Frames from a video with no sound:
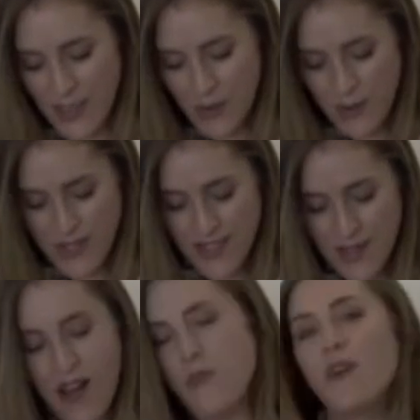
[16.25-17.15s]
thought
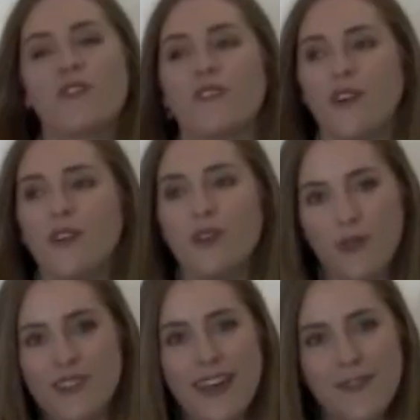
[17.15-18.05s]
about whether or not you
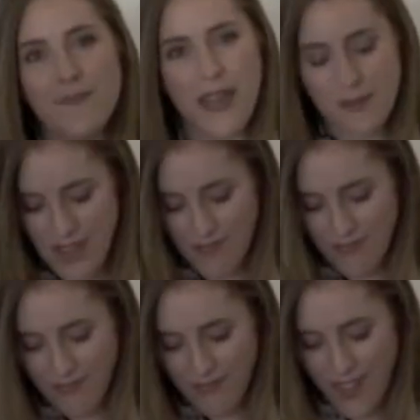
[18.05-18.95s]
want to have a baby?
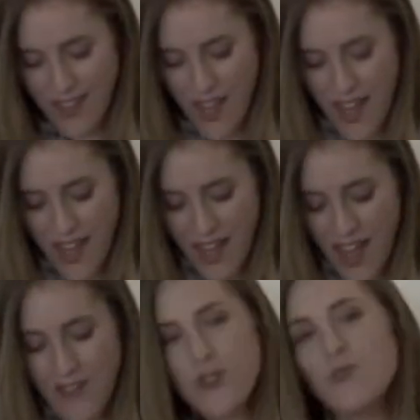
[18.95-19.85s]

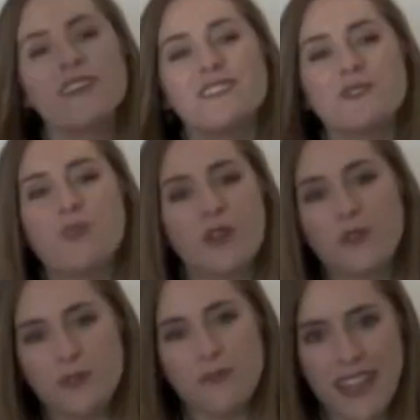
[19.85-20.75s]
Have you wondered what it
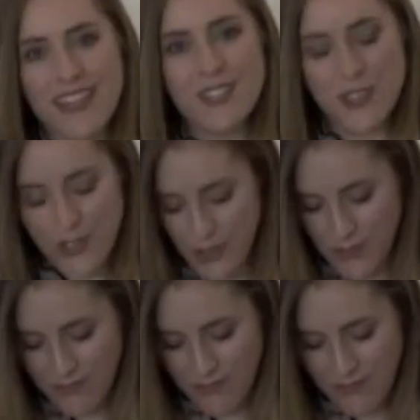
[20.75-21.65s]
would mean to you?
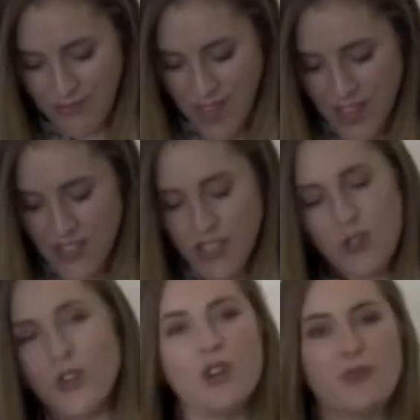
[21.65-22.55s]
To
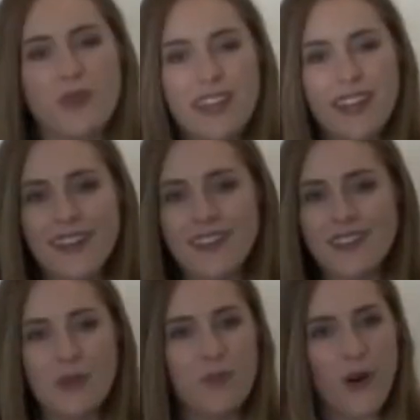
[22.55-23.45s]
your career,
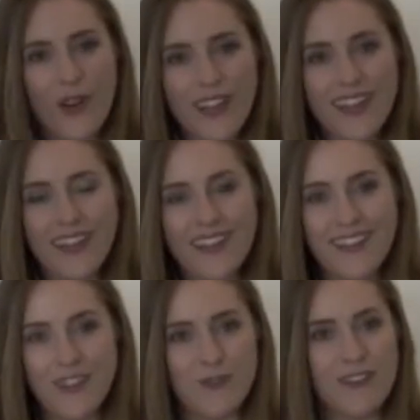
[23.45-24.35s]
your body,
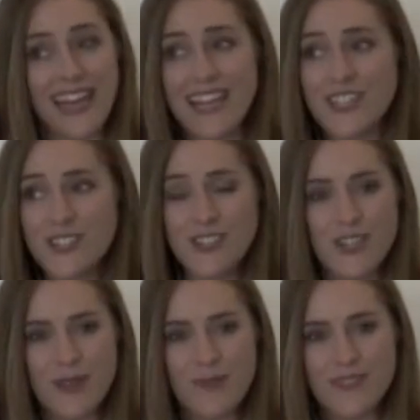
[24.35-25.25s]
your
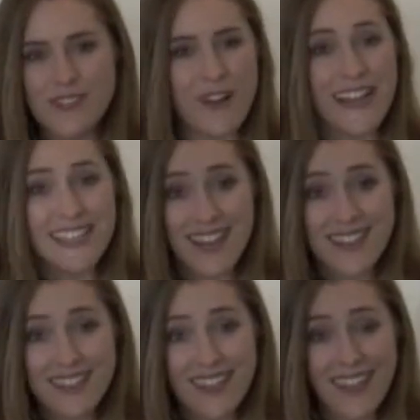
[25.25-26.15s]
relationships, your
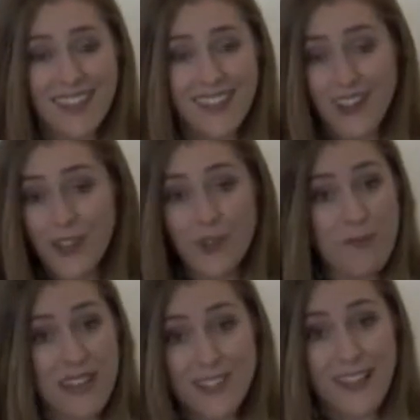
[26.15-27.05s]
identity, your
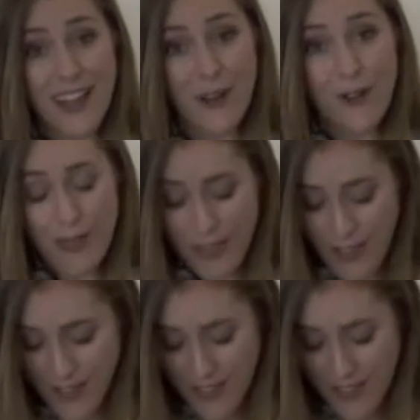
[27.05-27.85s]
mental health?